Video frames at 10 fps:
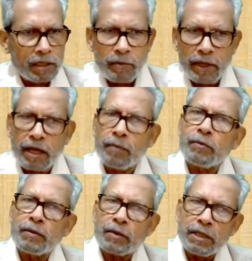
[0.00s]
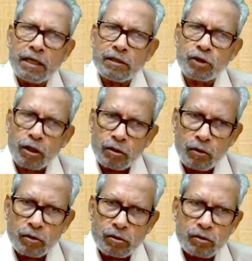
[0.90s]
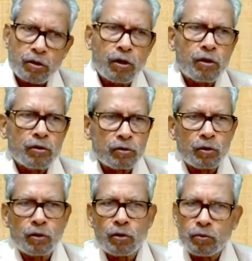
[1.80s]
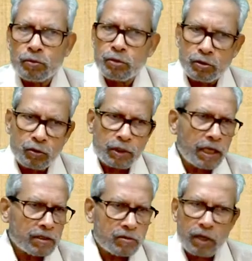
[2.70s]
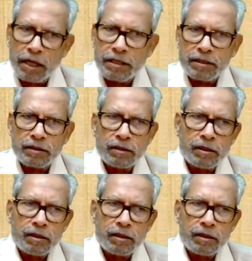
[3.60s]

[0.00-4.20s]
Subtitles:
it may come in a short notes. So student has to write.